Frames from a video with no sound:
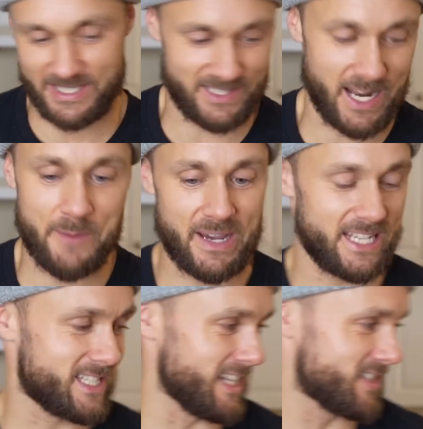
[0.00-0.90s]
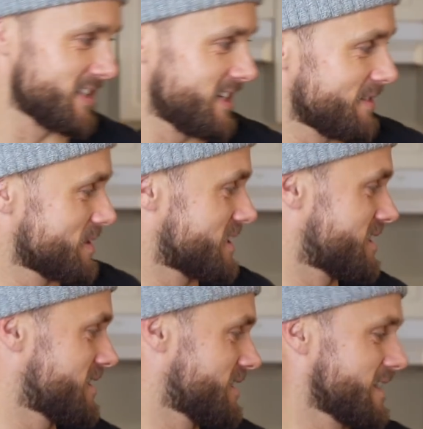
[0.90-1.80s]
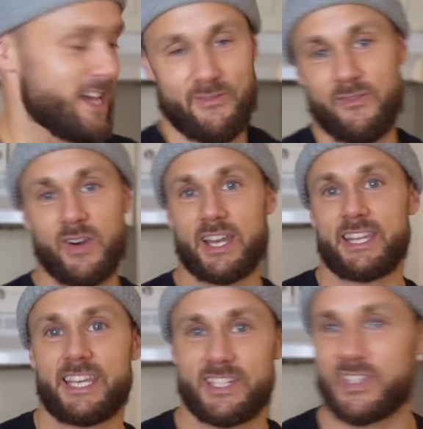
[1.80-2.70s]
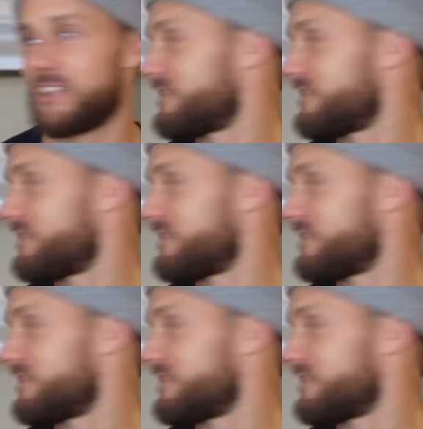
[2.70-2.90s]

It's not my intention. I'm just having fun in the kitchen.